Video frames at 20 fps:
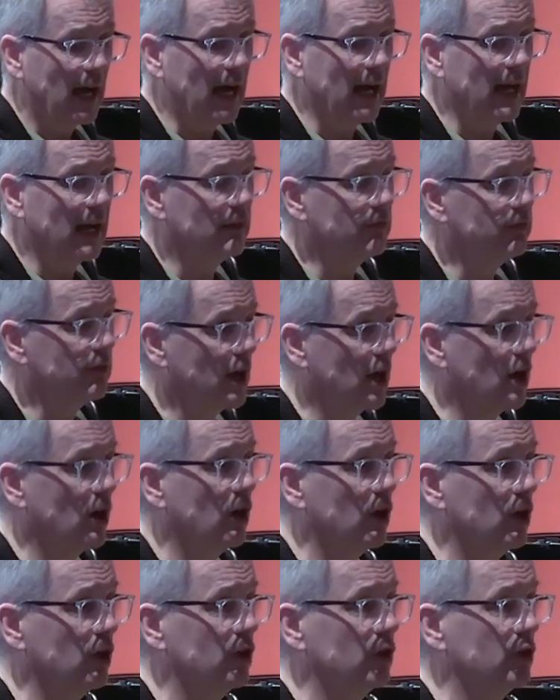I have
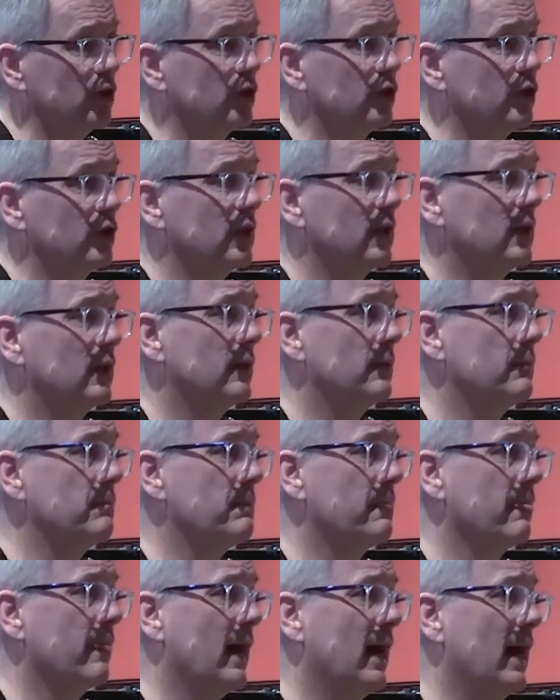learned
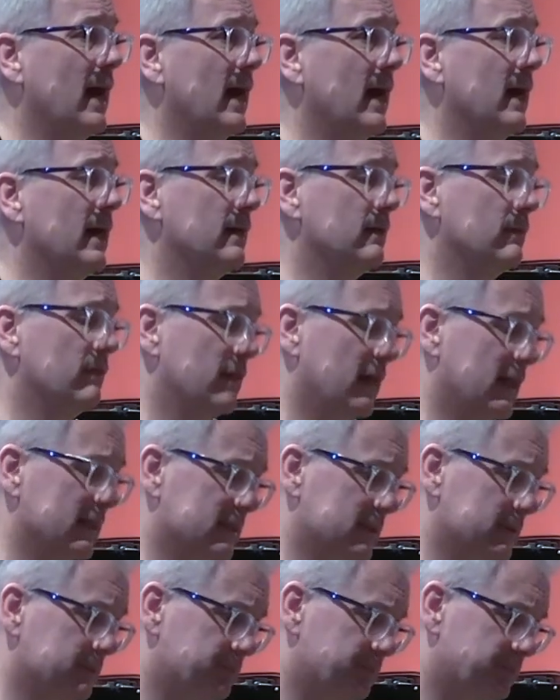
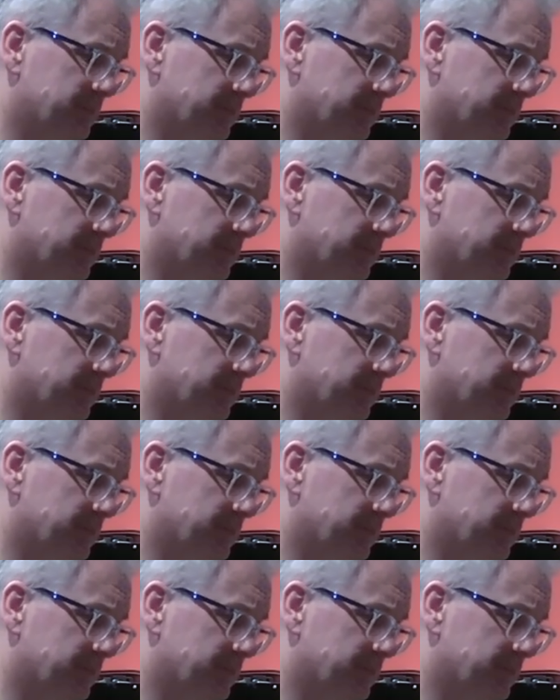that